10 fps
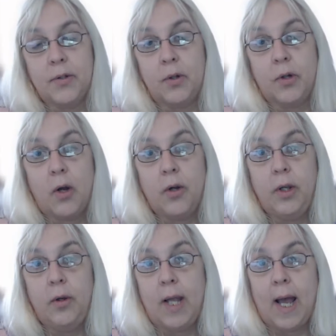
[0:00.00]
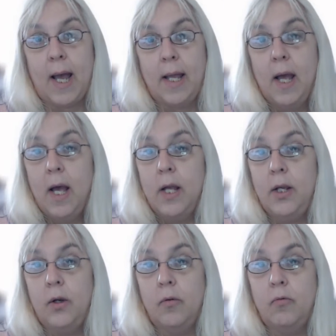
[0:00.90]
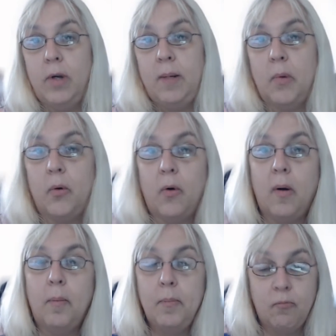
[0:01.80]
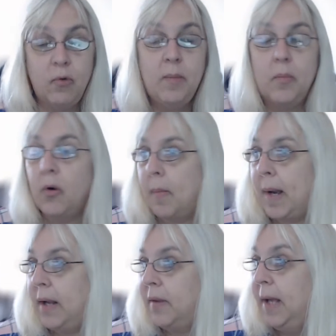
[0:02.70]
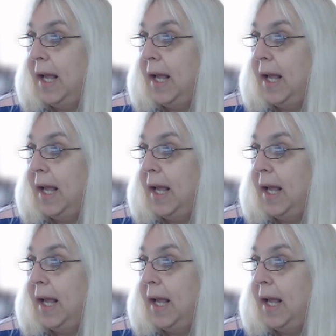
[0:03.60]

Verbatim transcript: co dot U K, you can read more, read more about them.